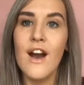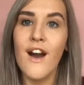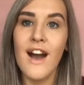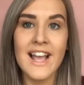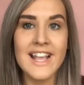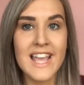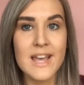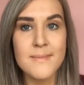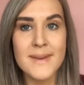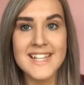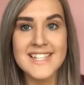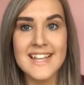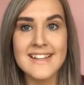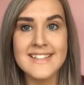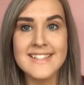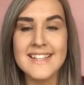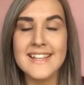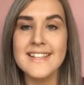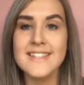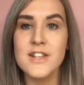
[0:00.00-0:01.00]
I get my Dead
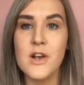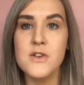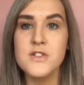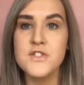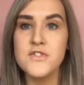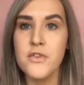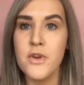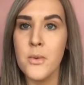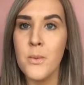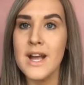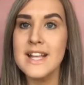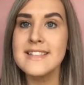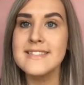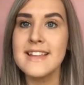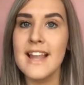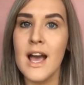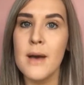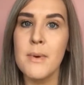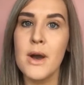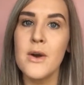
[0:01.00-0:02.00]
Sea salts through
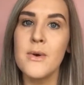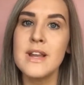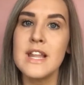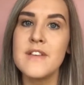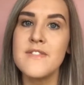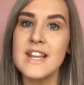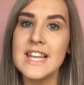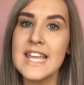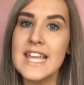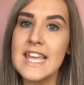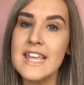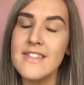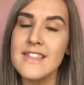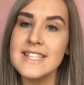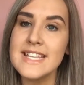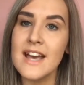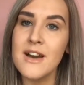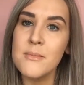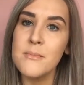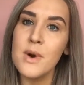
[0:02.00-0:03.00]
Westlab. I will leave a link in the
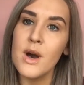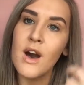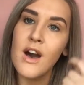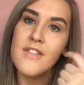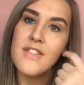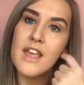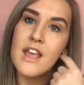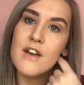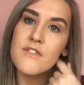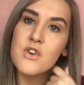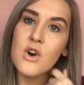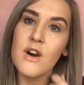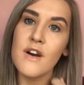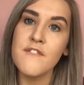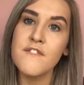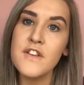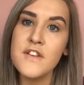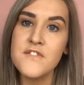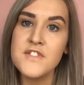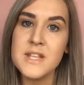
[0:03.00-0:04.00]
down bar. They have got
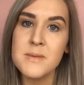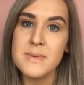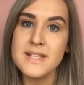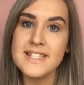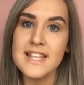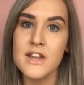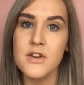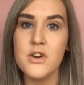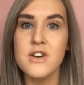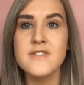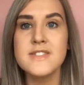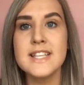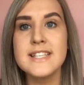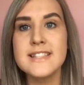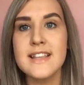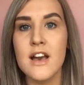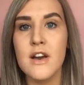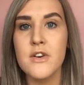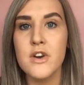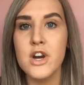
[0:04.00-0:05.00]
a 50% off
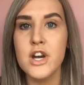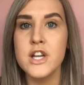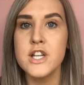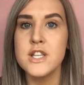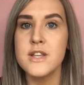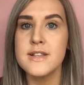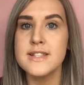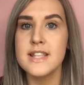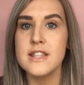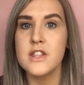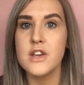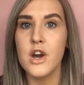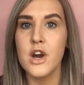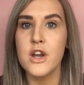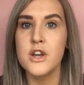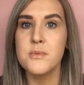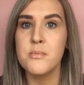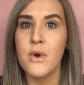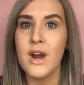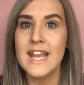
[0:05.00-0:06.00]
discount code using the
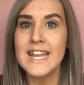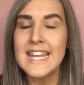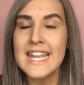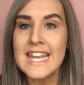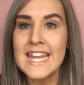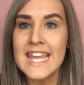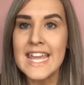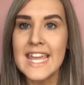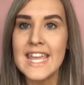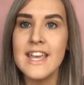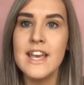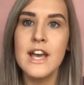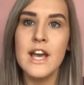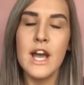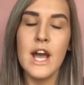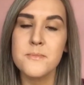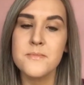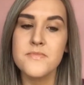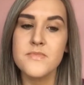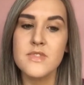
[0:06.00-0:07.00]
code Brianini.
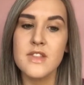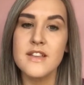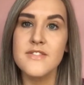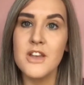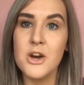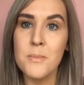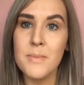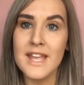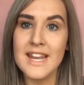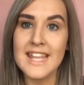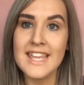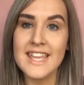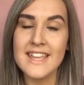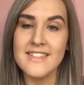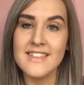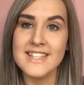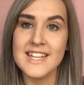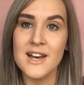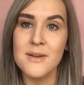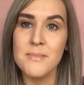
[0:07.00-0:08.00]
There'll be a link in
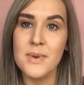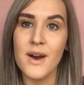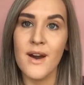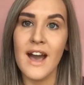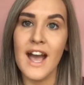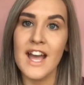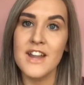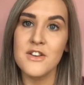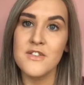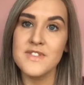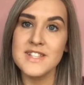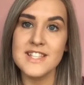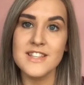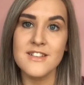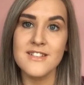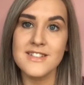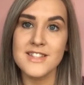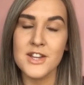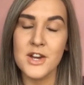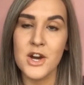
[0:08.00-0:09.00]
the down bar, and obviously
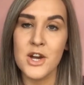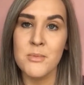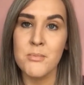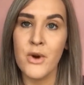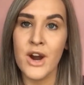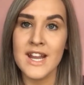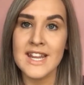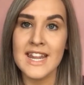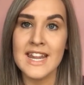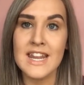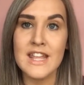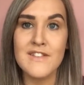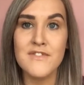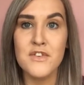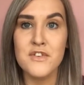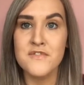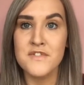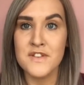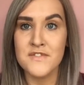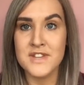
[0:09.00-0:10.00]
use the code Brianini
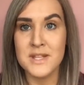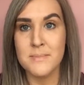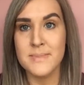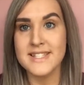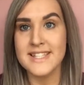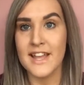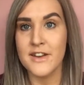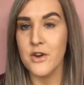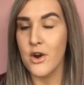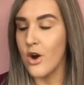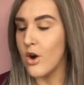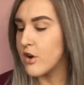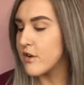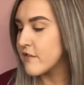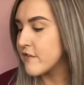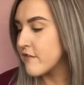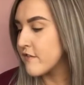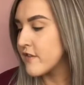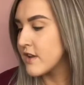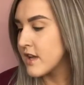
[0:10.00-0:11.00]
for 50%
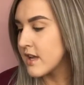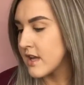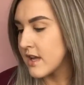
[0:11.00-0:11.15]
off.